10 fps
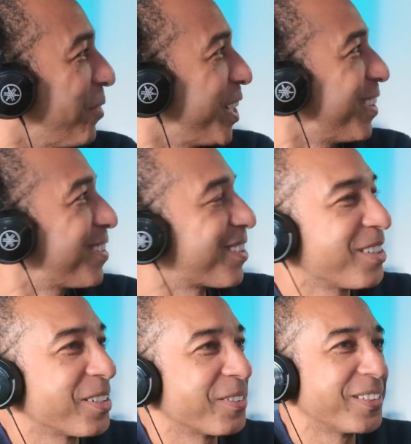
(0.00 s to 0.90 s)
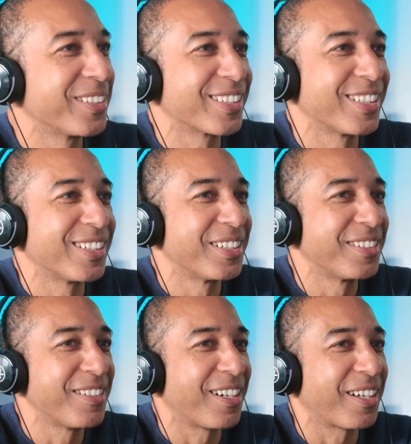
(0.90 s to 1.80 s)
We can start with,
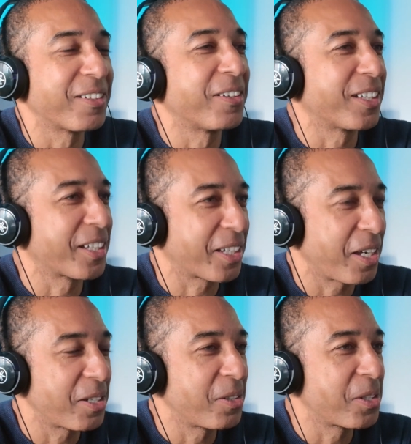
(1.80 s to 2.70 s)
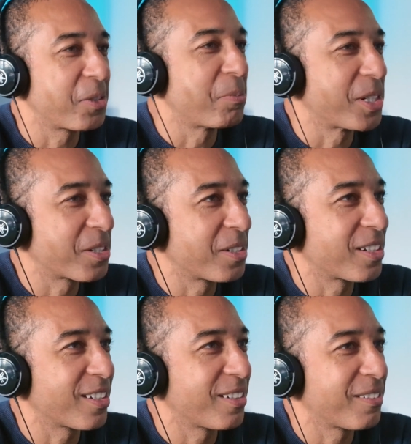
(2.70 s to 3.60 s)
I don't know, like I know you had mentioned
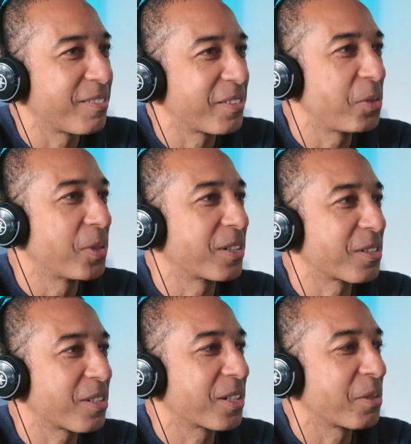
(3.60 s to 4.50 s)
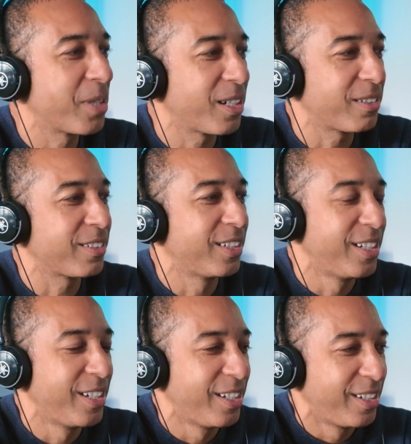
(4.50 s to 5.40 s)
you were going to talk about,
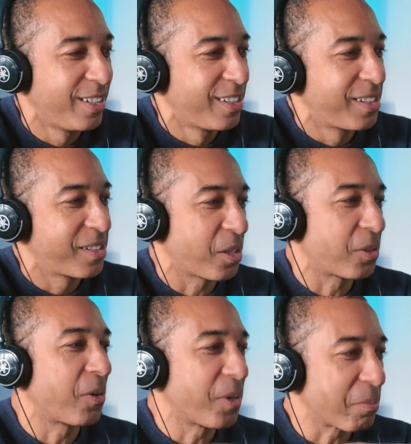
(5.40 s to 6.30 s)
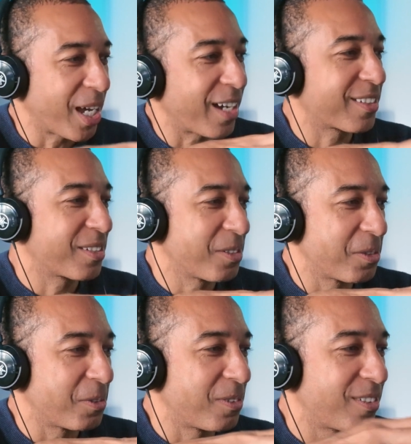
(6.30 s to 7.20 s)
so going back
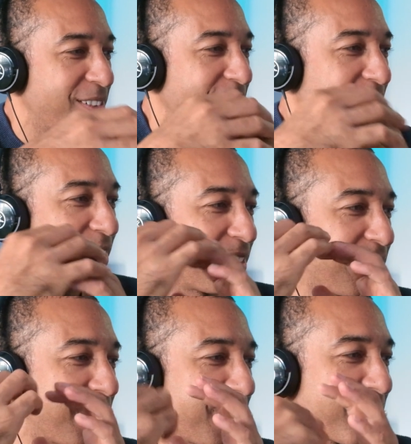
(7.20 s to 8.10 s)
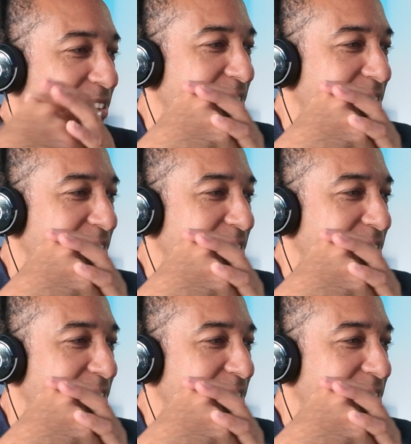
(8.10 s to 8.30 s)
to Span